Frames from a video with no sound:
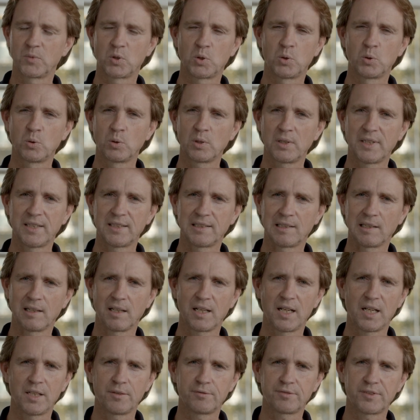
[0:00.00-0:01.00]
too little
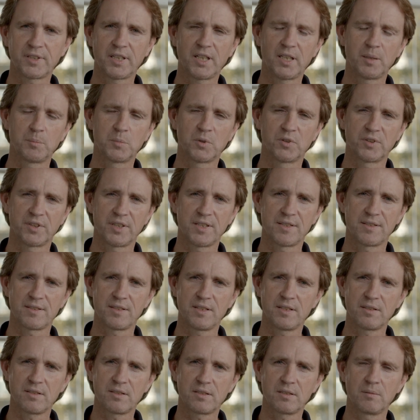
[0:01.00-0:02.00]
lifetime on this
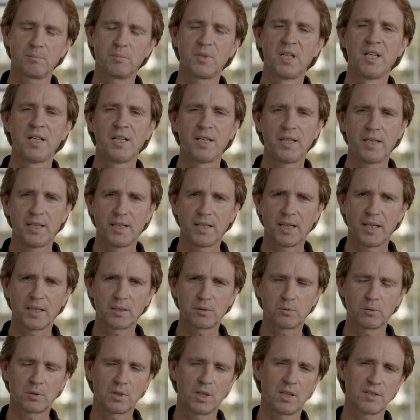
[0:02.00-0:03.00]
system. He had
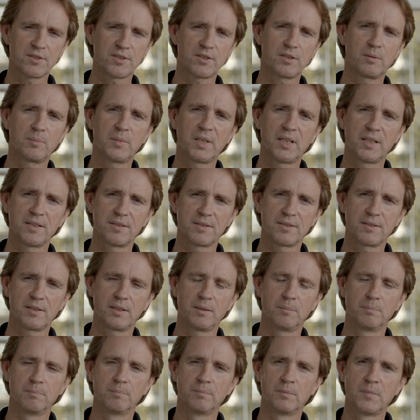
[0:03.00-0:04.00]
to customize
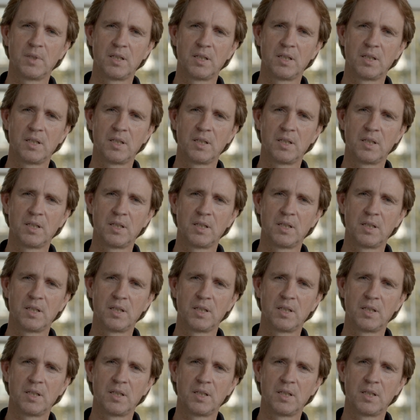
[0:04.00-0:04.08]
them.